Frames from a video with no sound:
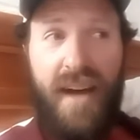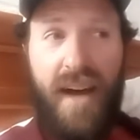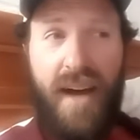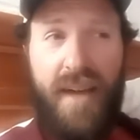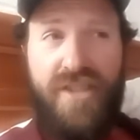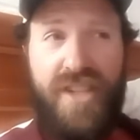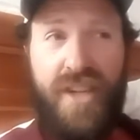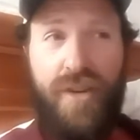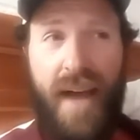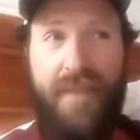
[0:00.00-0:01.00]
Uh,
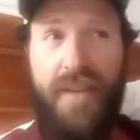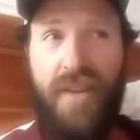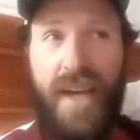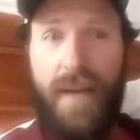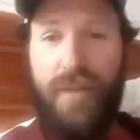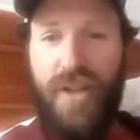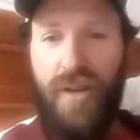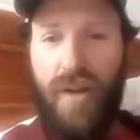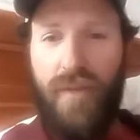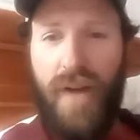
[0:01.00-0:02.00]
geographically, I'm a
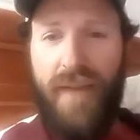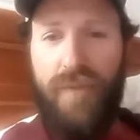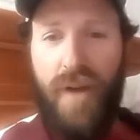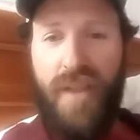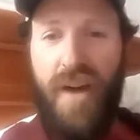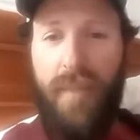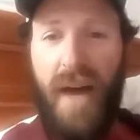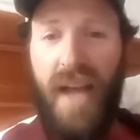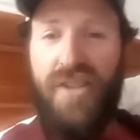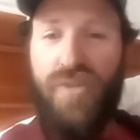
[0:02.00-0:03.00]
little over halfway there.
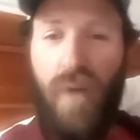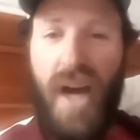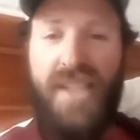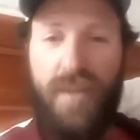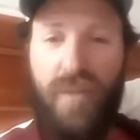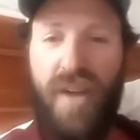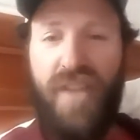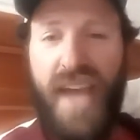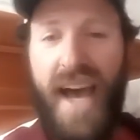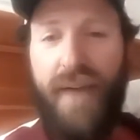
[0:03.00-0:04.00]
Mileage wise, I'm
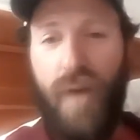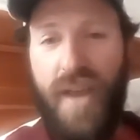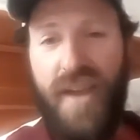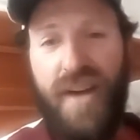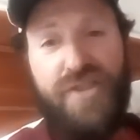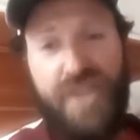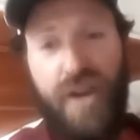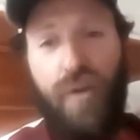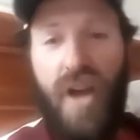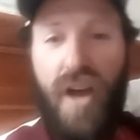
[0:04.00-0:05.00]
roughly halfway there.
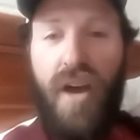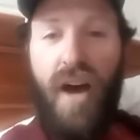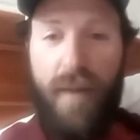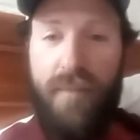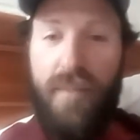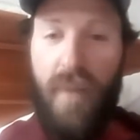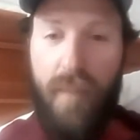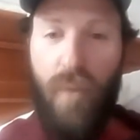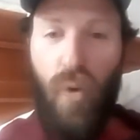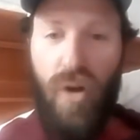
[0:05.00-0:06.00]
So I'm,
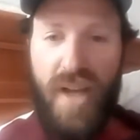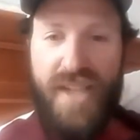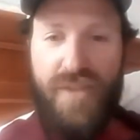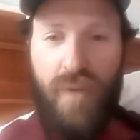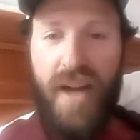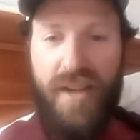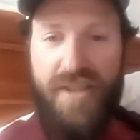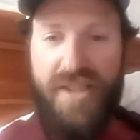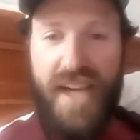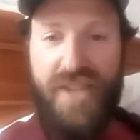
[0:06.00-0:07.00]
I'm more or less right on
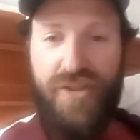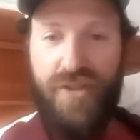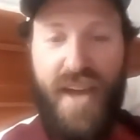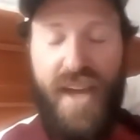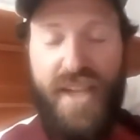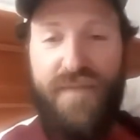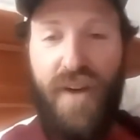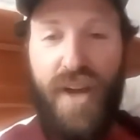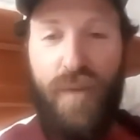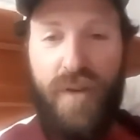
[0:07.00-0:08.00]
schedule. It's
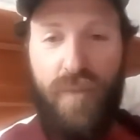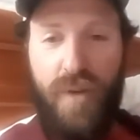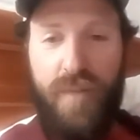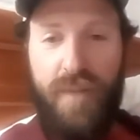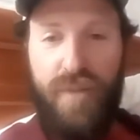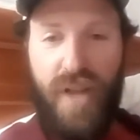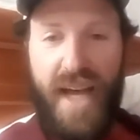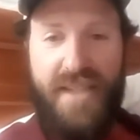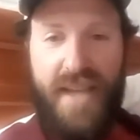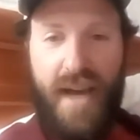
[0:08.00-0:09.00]
funny when, when people
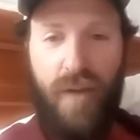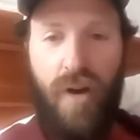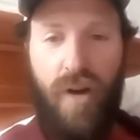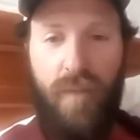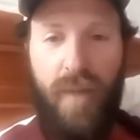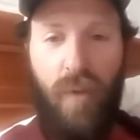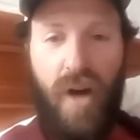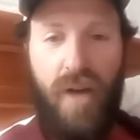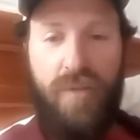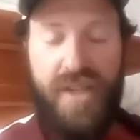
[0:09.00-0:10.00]
asked how long my
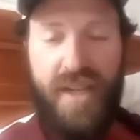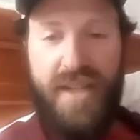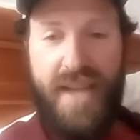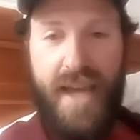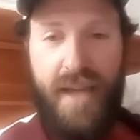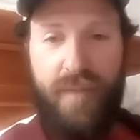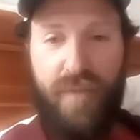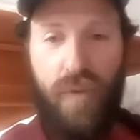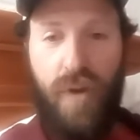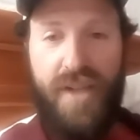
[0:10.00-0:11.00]
walk was going to take
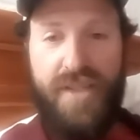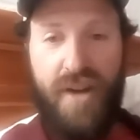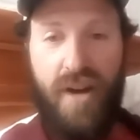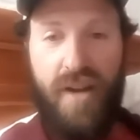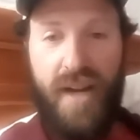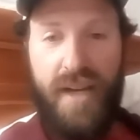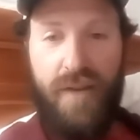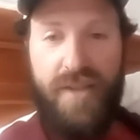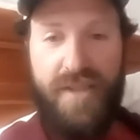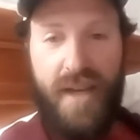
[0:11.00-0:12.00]
before I started, I
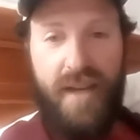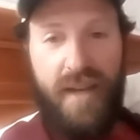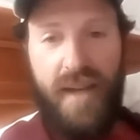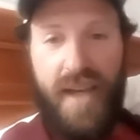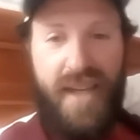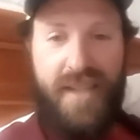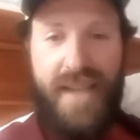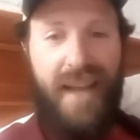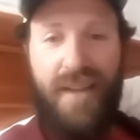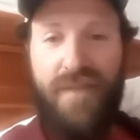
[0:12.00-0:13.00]
always said
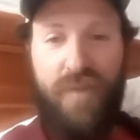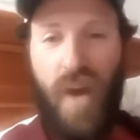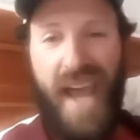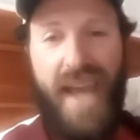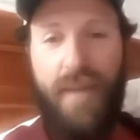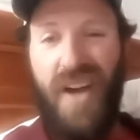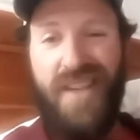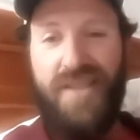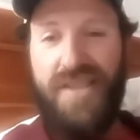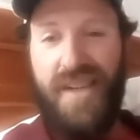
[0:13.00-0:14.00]
exactly four to eight
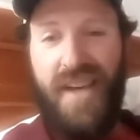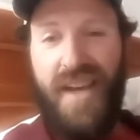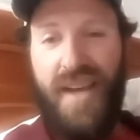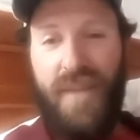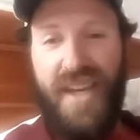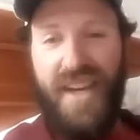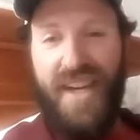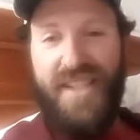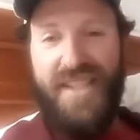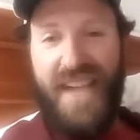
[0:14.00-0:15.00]
months
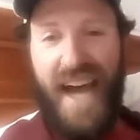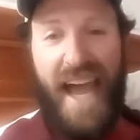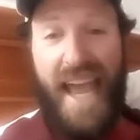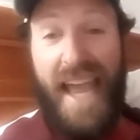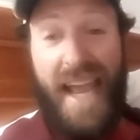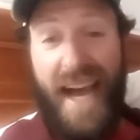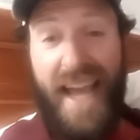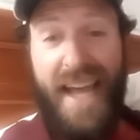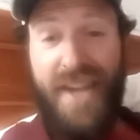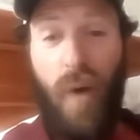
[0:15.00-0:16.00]
because I, I
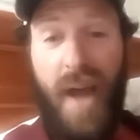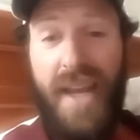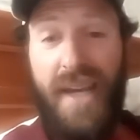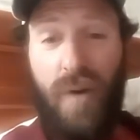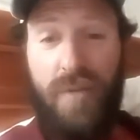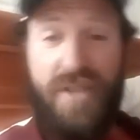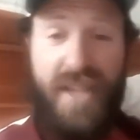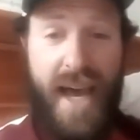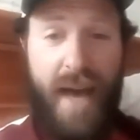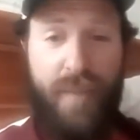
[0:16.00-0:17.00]
had no idea what was
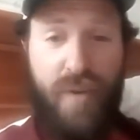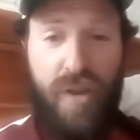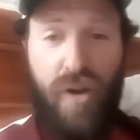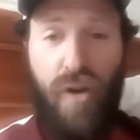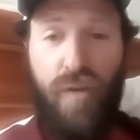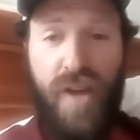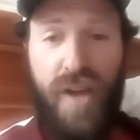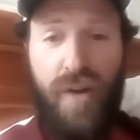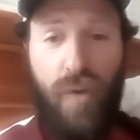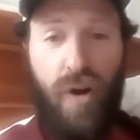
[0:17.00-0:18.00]
going to happen with
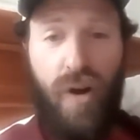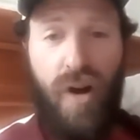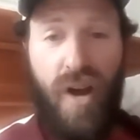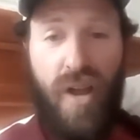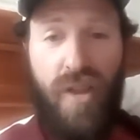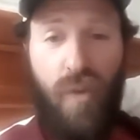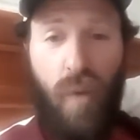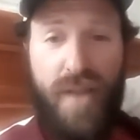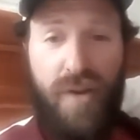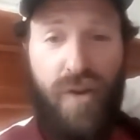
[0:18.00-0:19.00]
COVID or the
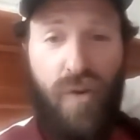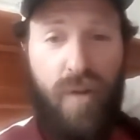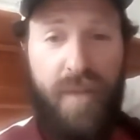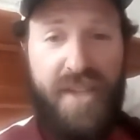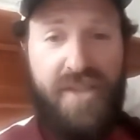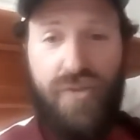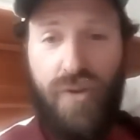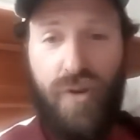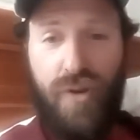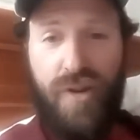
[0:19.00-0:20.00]
weather or my
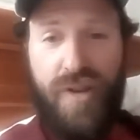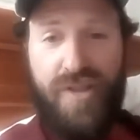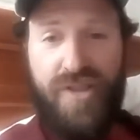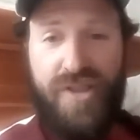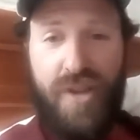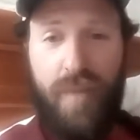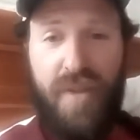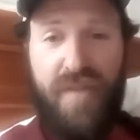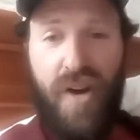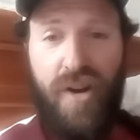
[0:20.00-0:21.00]
stroller. There's just so
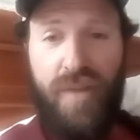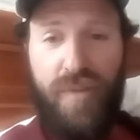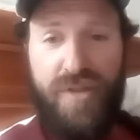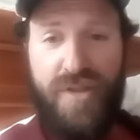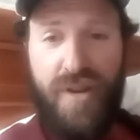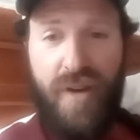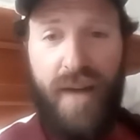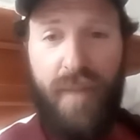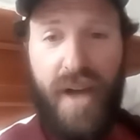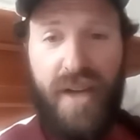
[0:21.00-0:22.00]
many variables that are
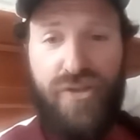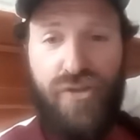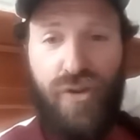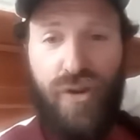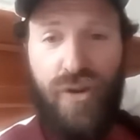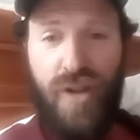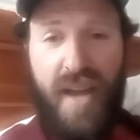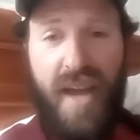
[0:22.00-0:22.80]
out of my control.